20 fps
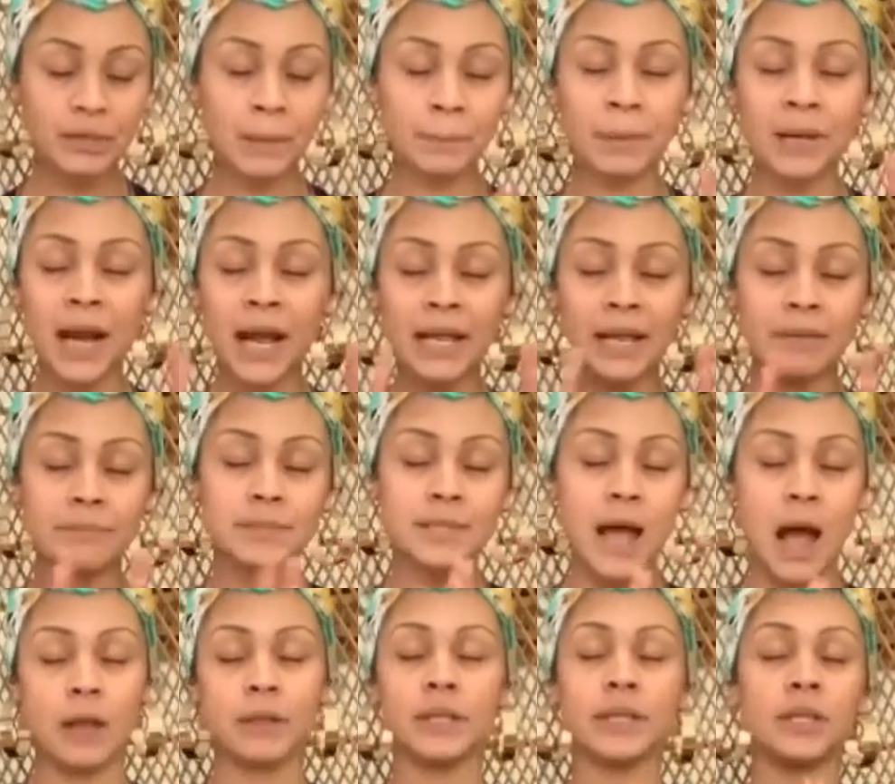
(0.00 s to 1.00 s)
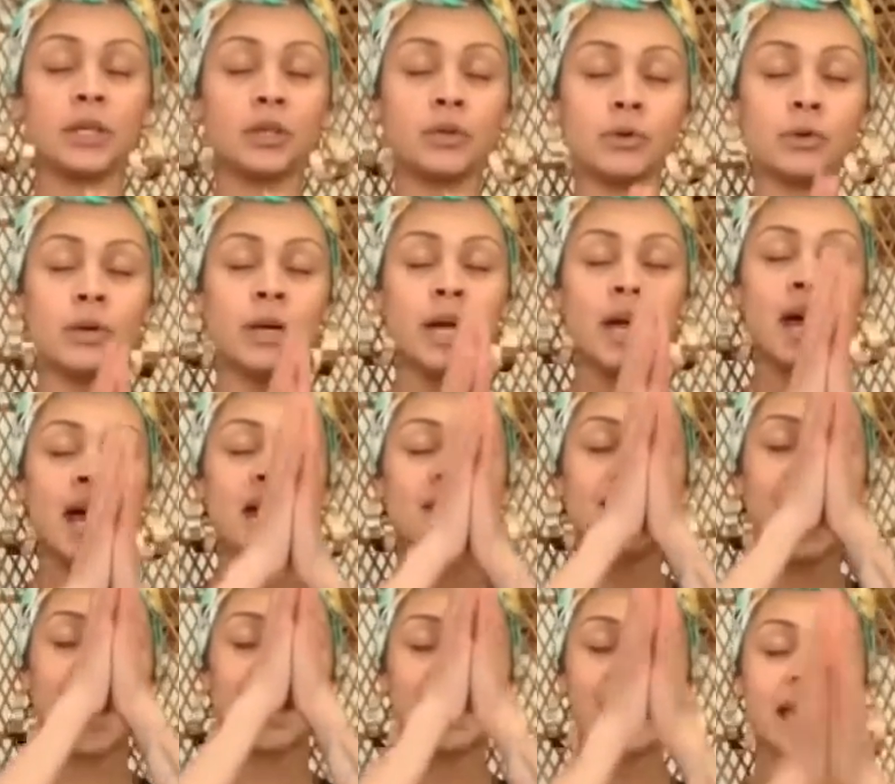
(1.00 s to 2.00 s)
But I am telling you
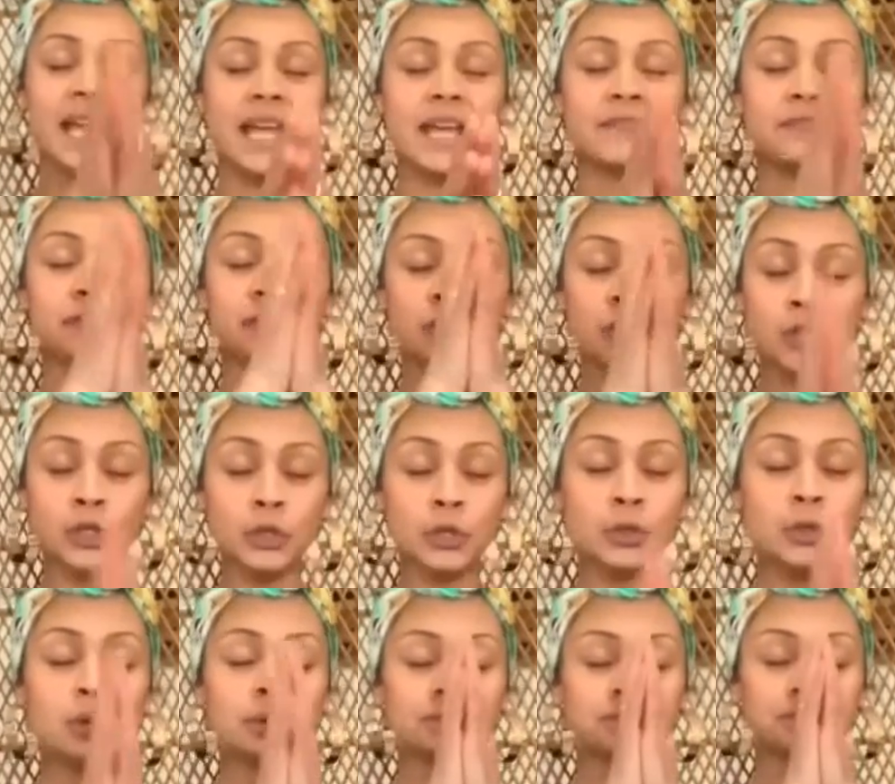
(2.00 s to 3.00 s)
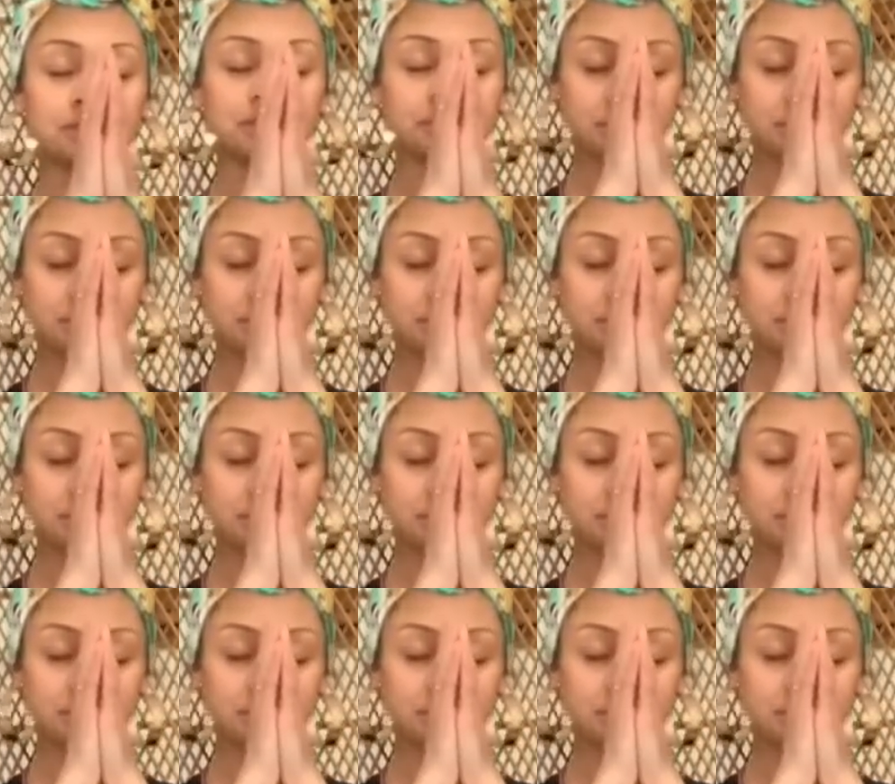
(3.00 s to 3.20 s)
that if you